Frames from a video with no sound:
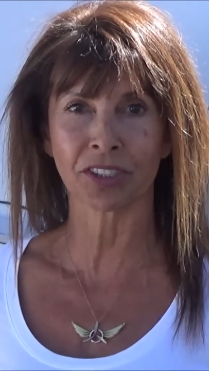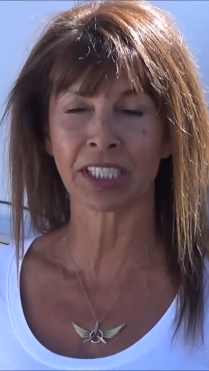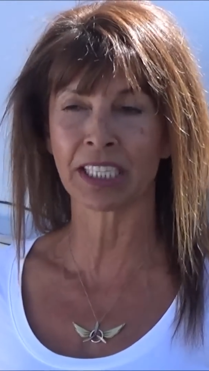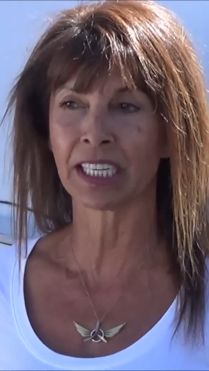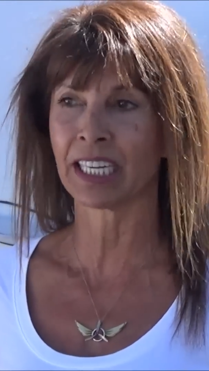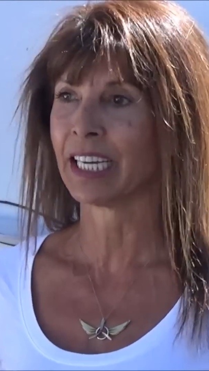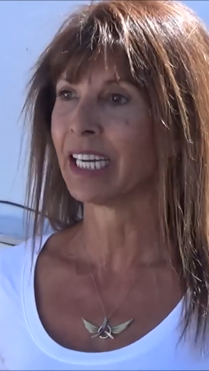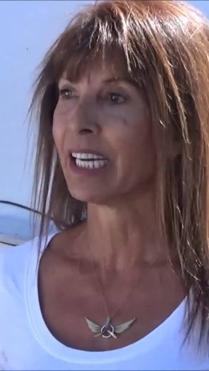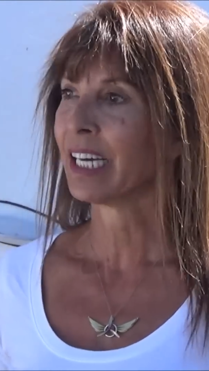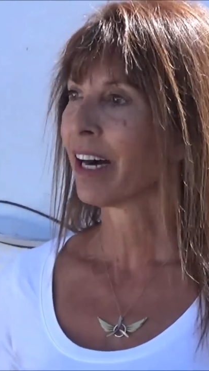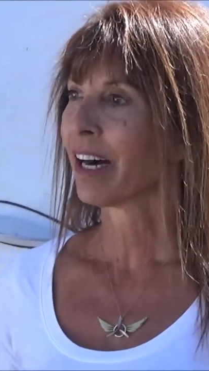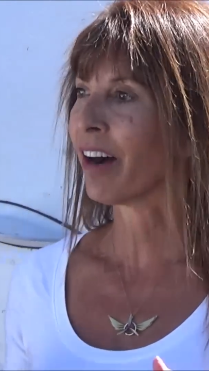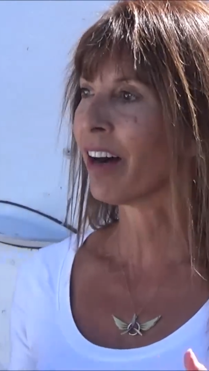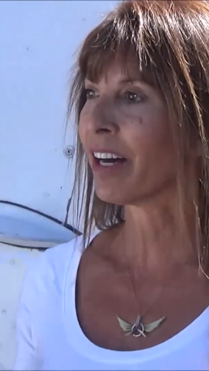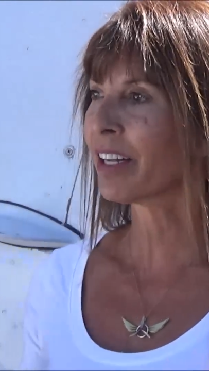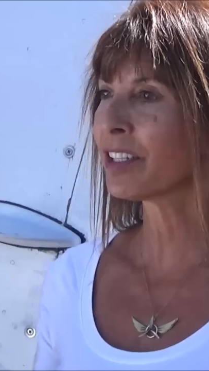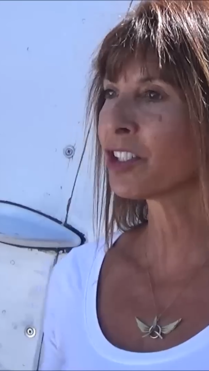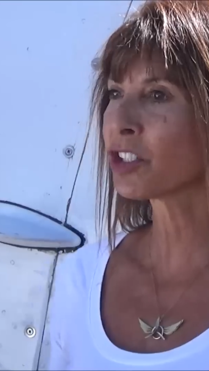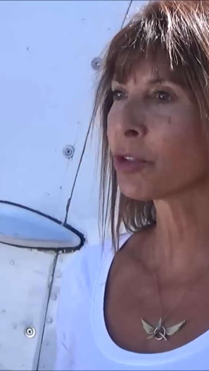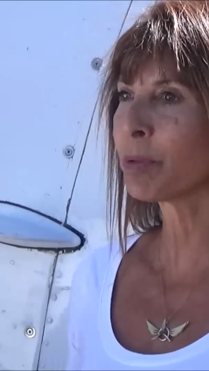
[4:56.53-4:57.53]
And
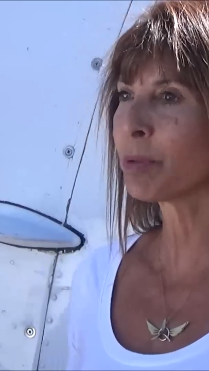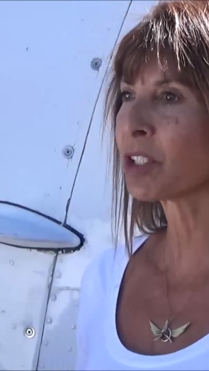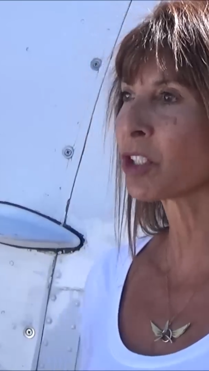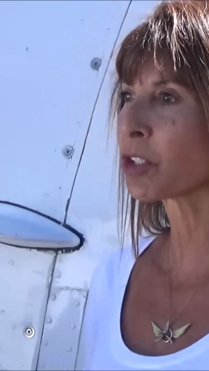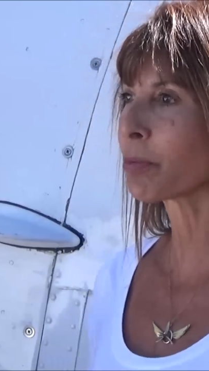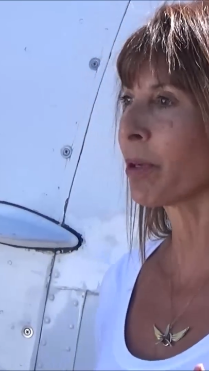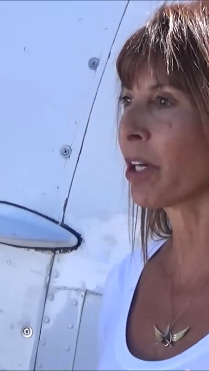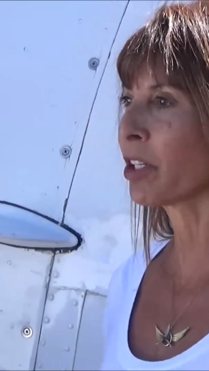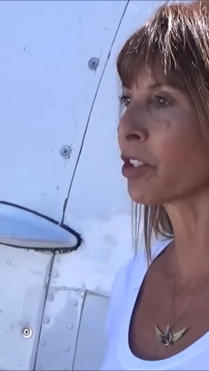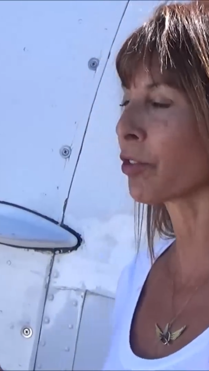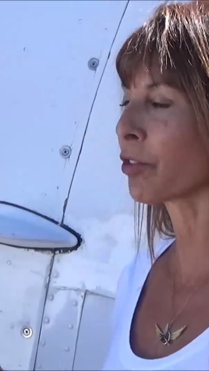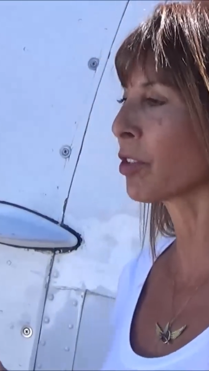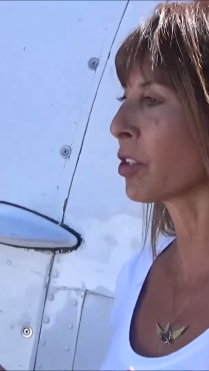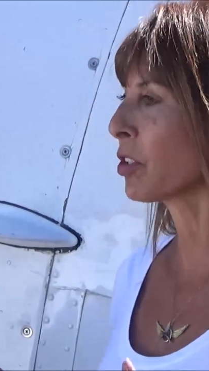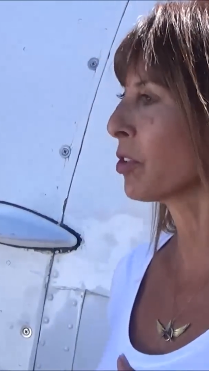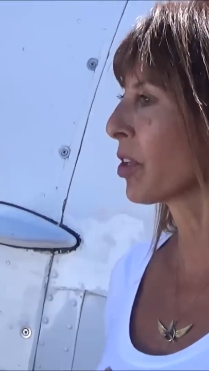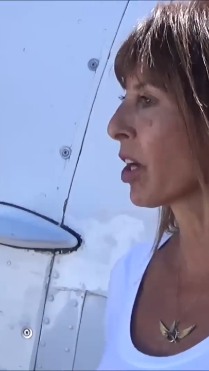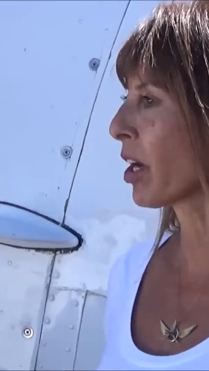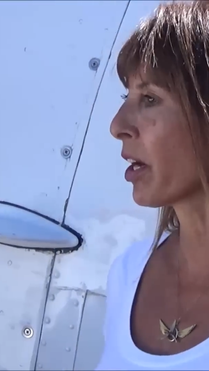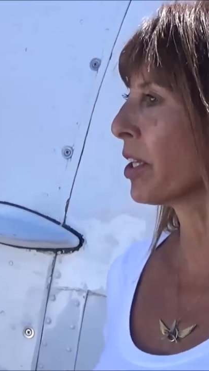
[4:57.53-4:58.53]
Honda's been
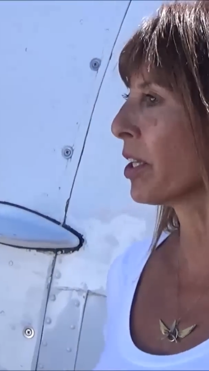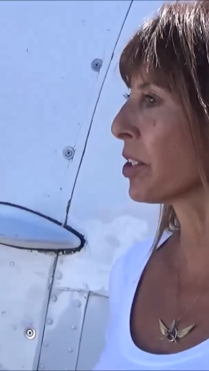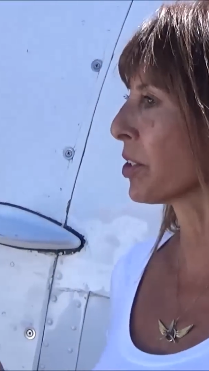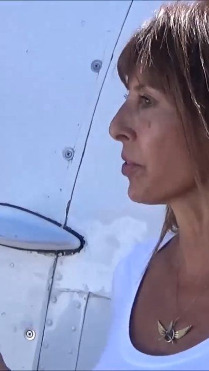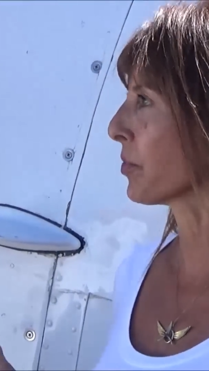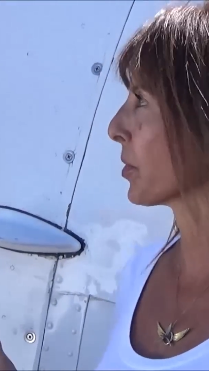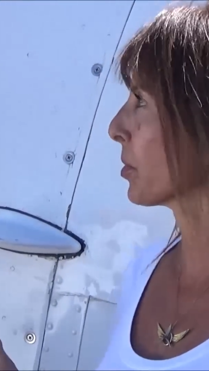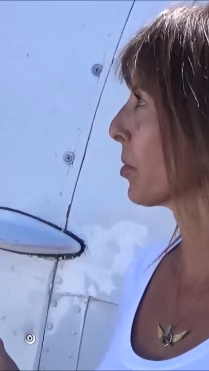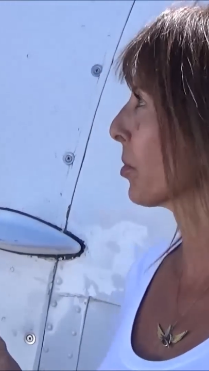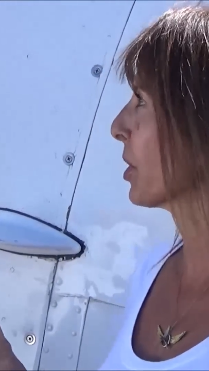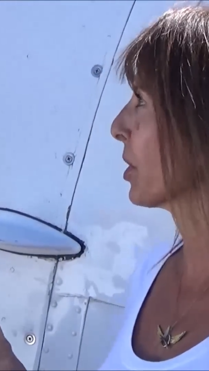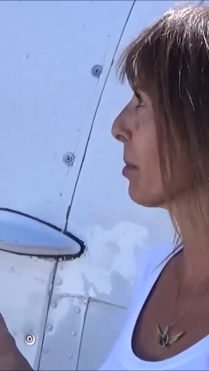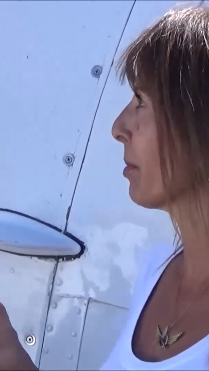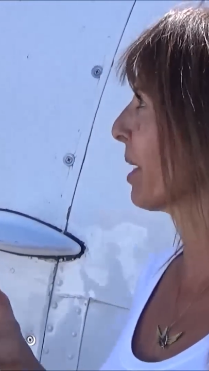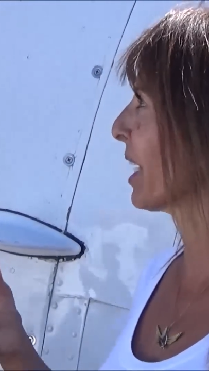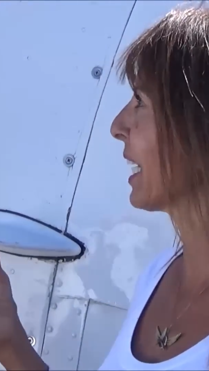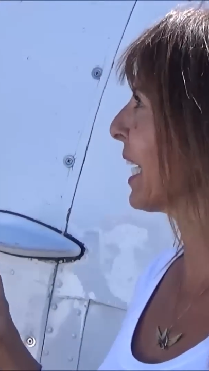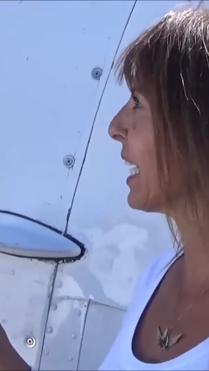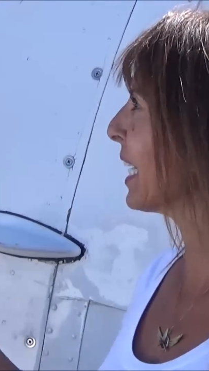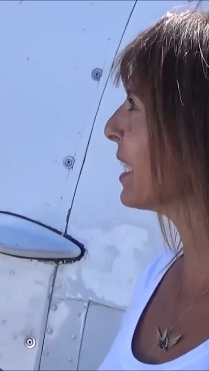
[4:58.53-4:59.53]
sponsoring you guys for what,
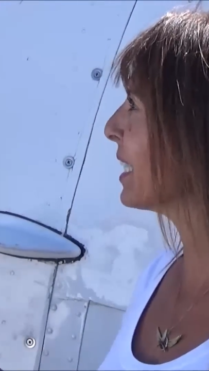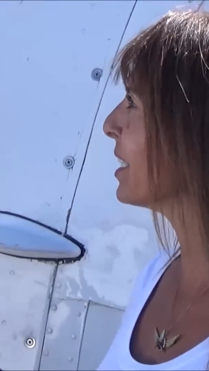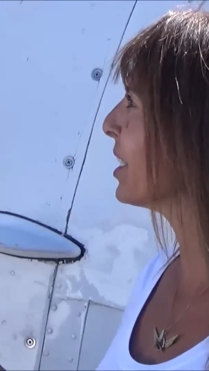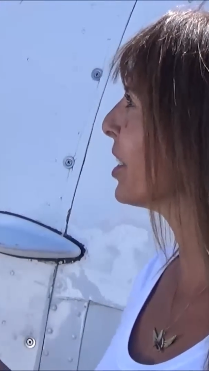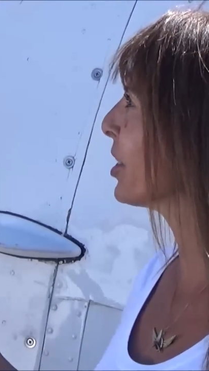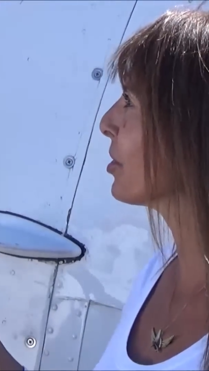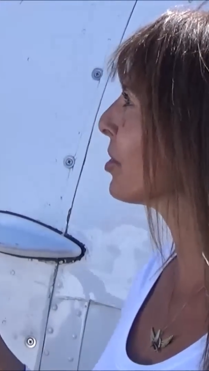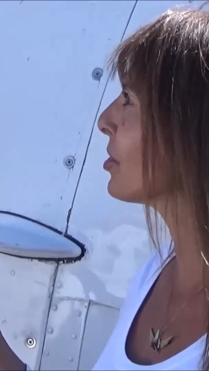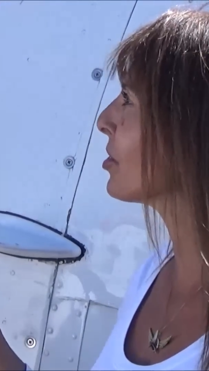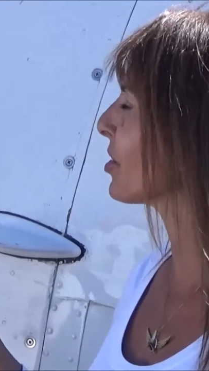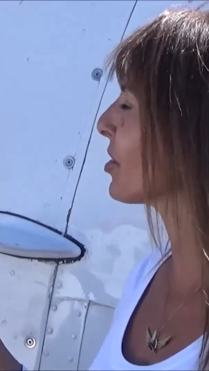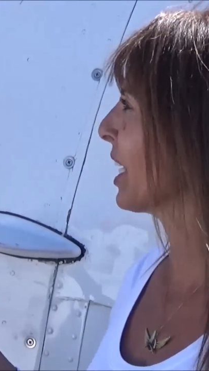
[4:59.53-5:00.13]
about 8 years